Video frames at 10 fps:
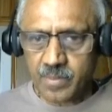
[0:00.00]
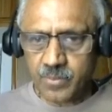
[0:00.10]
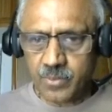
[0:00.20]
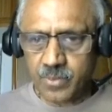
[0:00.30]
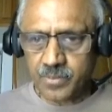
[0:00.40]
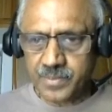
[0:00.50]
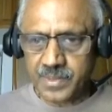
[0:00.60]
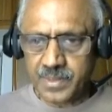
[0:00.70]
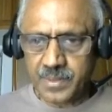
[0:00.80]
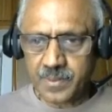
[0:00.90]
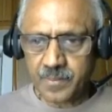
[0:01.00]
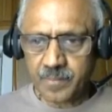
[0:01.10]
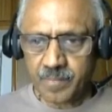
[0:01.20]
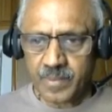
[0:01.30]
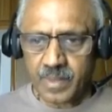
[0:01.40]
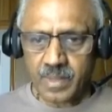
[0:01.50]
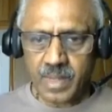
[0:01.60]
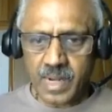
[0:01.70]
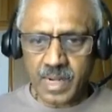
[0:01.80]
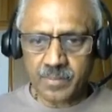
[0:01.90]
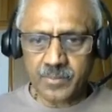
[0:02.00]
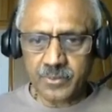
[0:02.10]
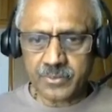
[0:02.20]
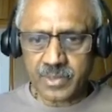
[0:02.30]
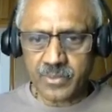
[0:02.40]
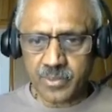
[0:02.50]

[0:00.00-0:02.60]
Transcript: mu of e, and mu is countable